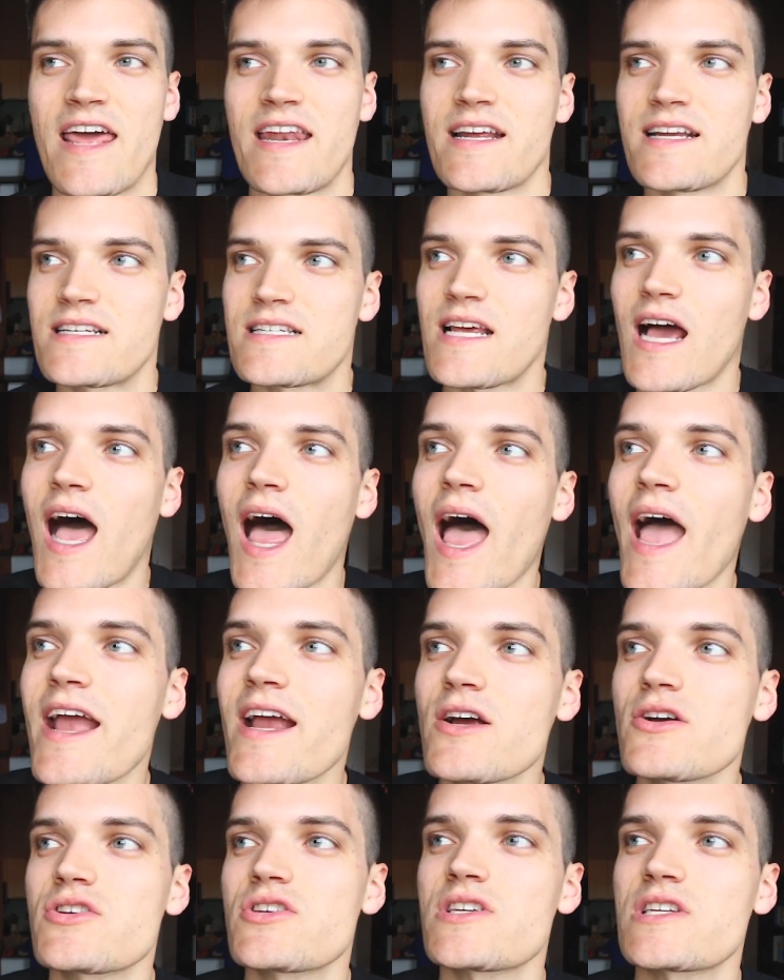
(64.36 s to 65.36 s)
an
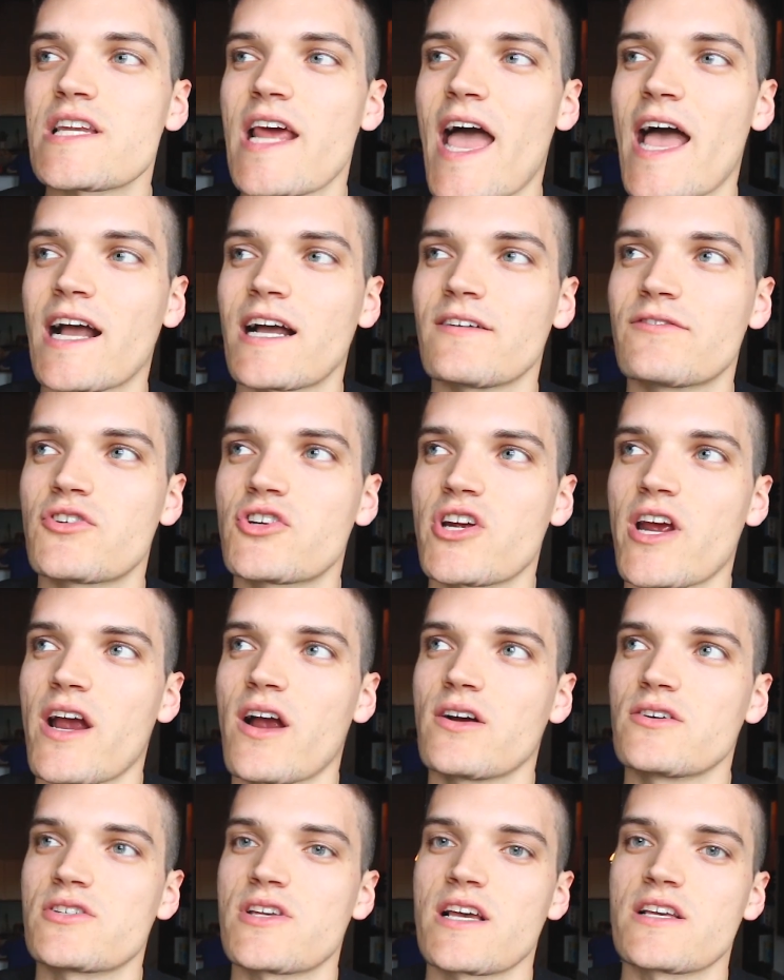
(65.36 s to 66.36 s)
entire stack of
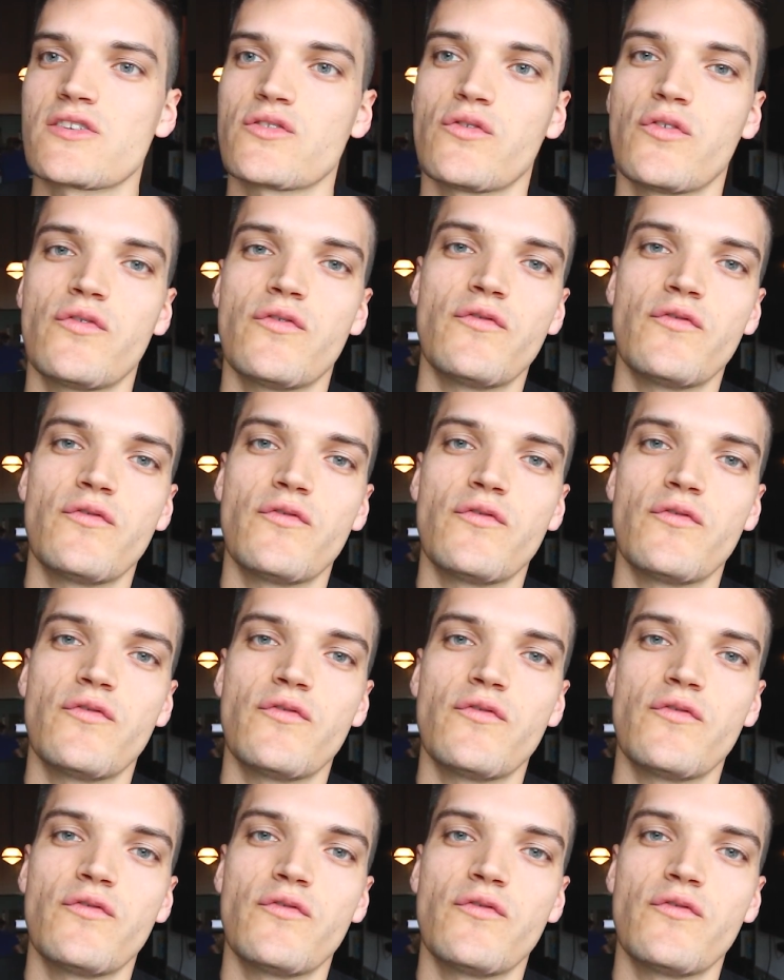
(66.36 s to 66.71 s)
chairs has